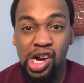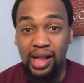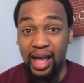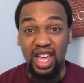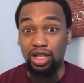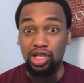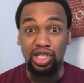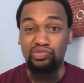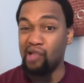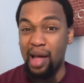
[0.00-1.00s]
like it'll
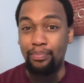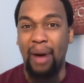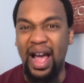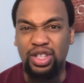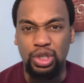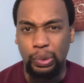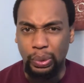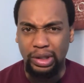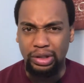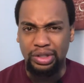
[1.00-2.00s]
just like bite you
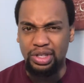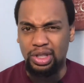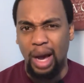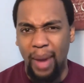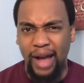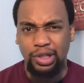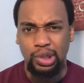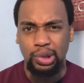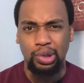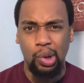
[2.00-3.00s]
and just come at
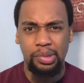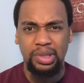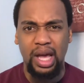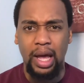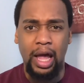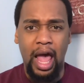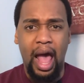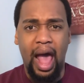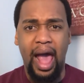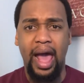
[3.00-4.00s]
you. You know what I'm saying?
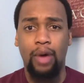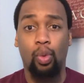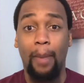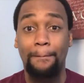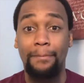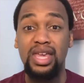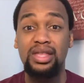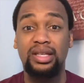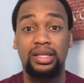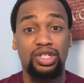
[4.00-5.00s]
And what
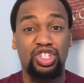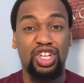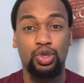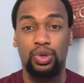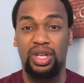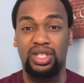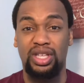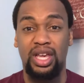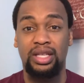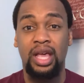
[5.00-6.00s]
meekness and gentleness
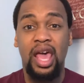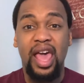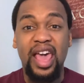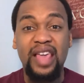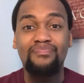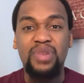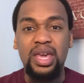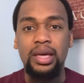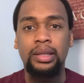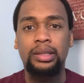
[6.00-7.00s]
is, it
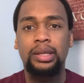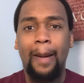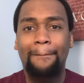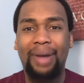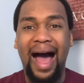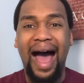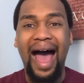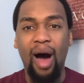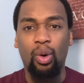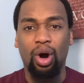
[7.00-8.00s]
means
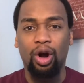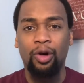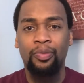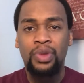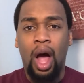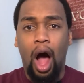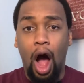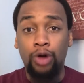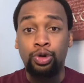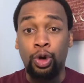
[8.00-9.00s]
power
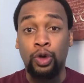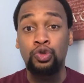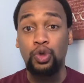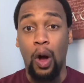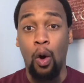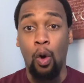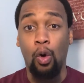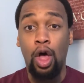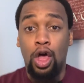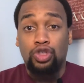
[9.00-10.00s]
under
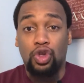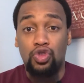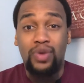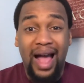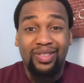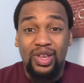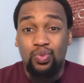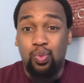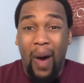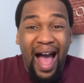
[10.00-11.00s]
control. So you got this
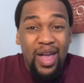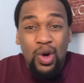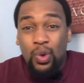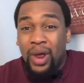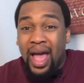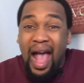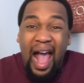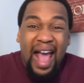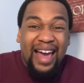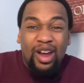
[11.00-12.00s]
wild
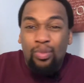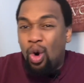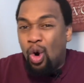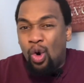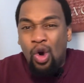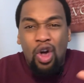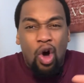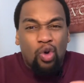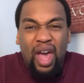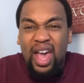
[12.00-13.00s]
animal,
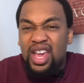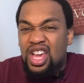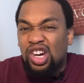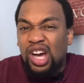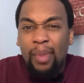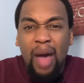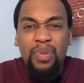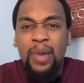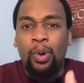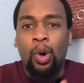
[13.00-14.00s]
okay, he'll come at
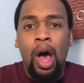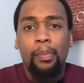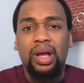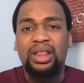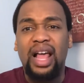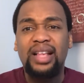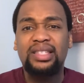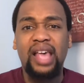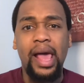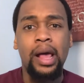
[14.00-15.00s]
people, but let's
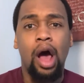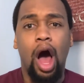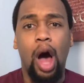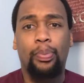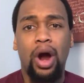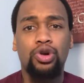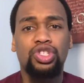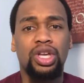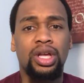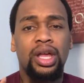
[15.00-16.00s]
say a
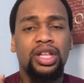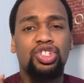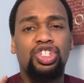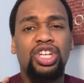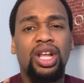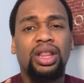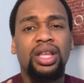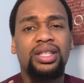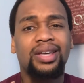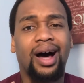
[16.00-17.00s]
person
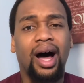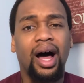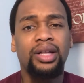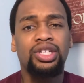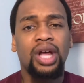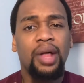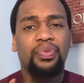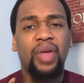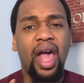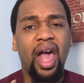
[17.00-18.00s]
gently touched
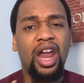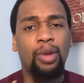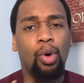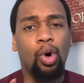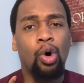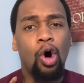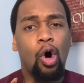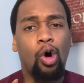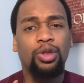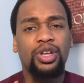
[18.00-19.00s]
the animal
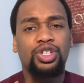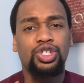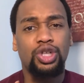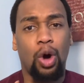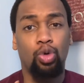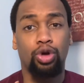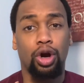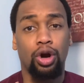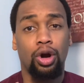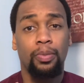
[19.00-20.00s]
on the shoulder,